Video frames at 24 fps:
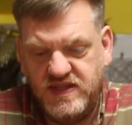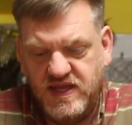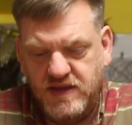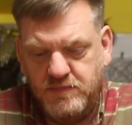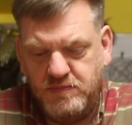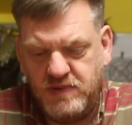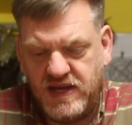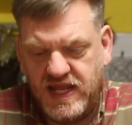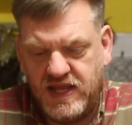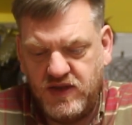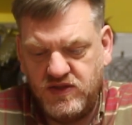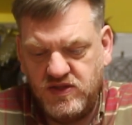They
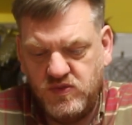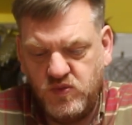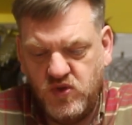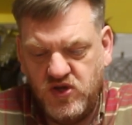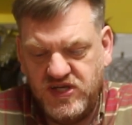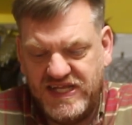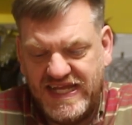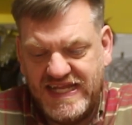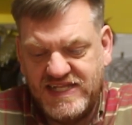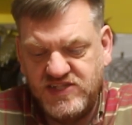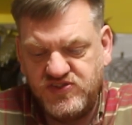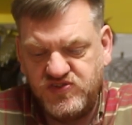play on the
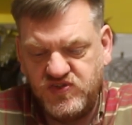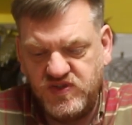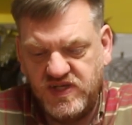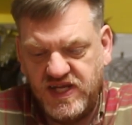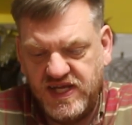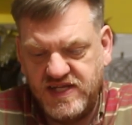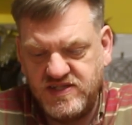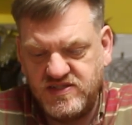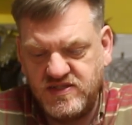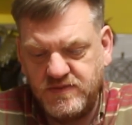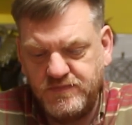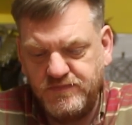word
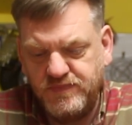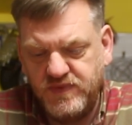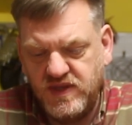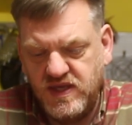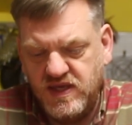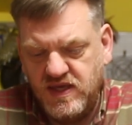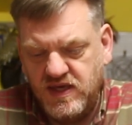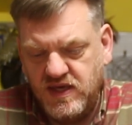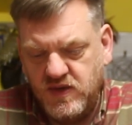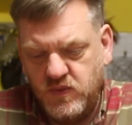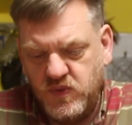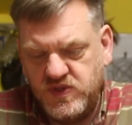insulate,
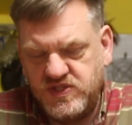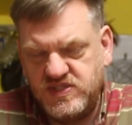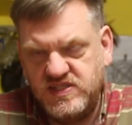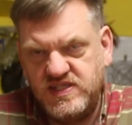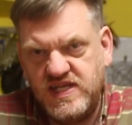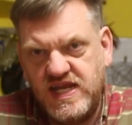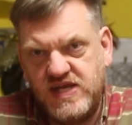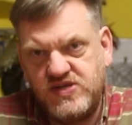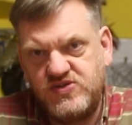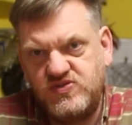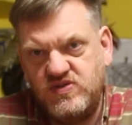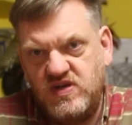which is an
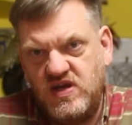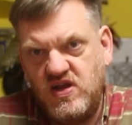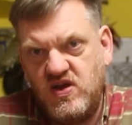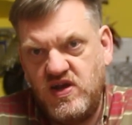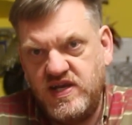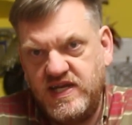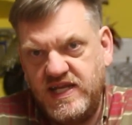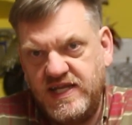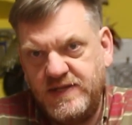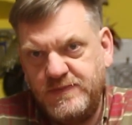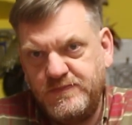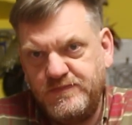extra
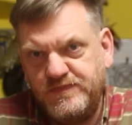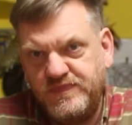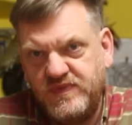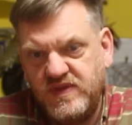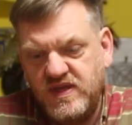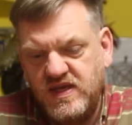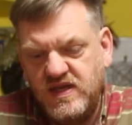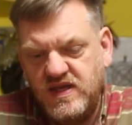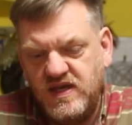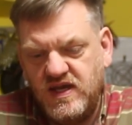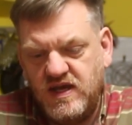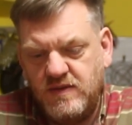lining.
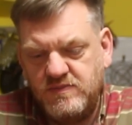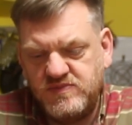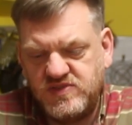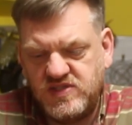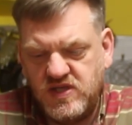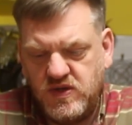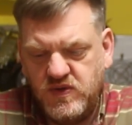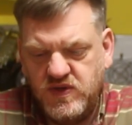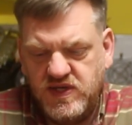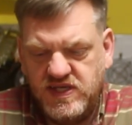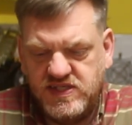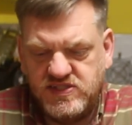
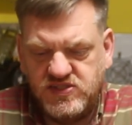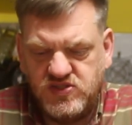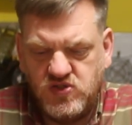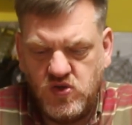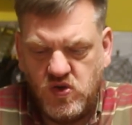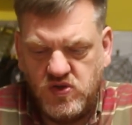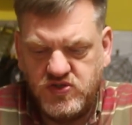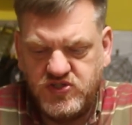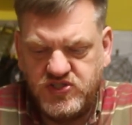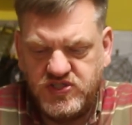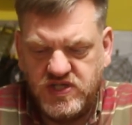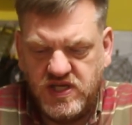So it's
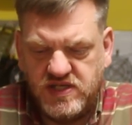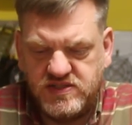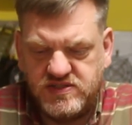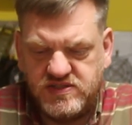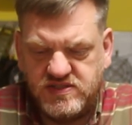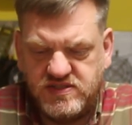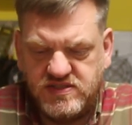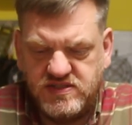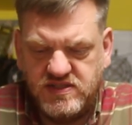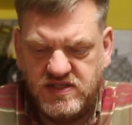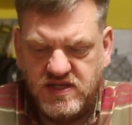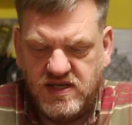not
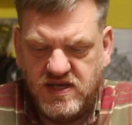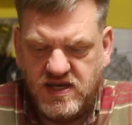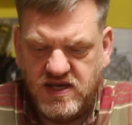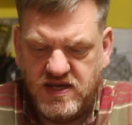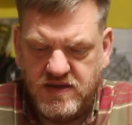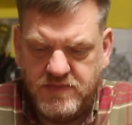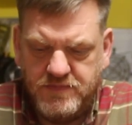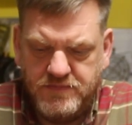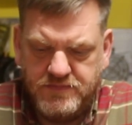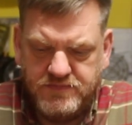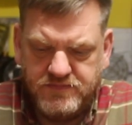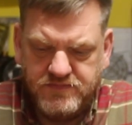just,
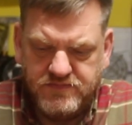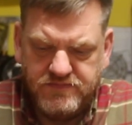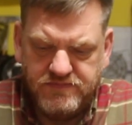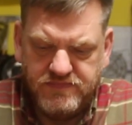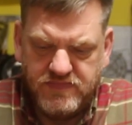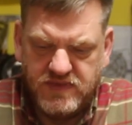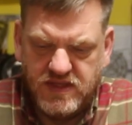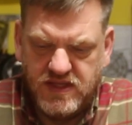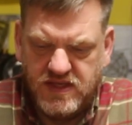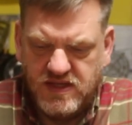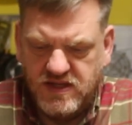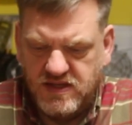I'm
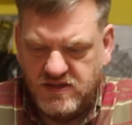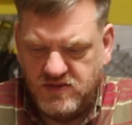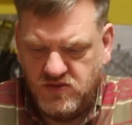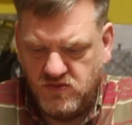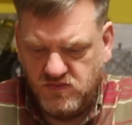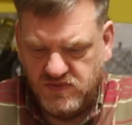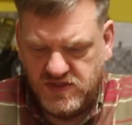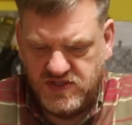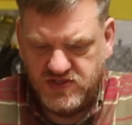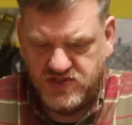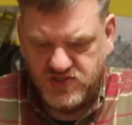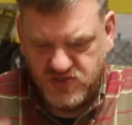not
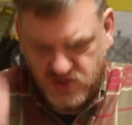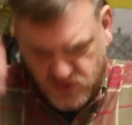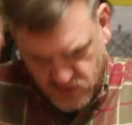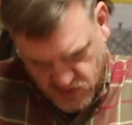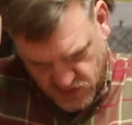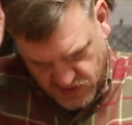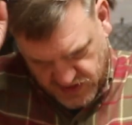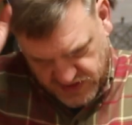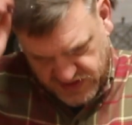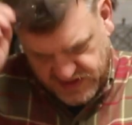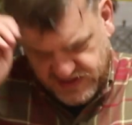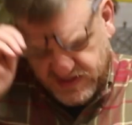really sure
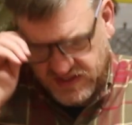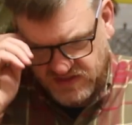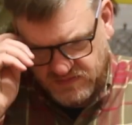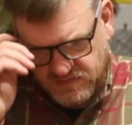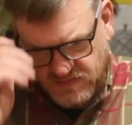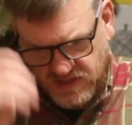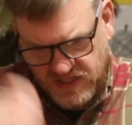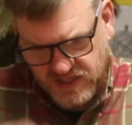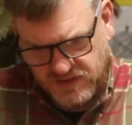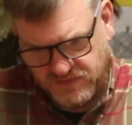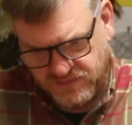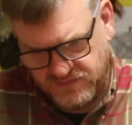what this is
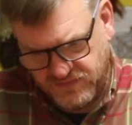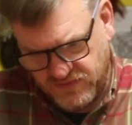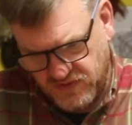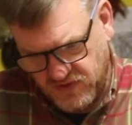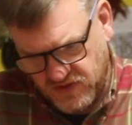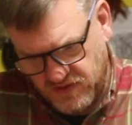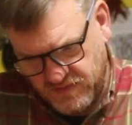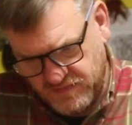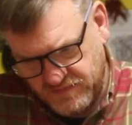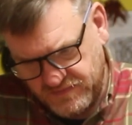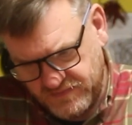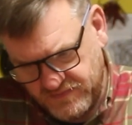made
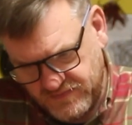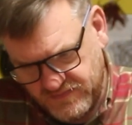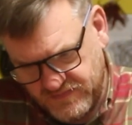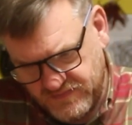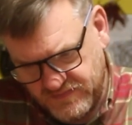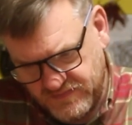from.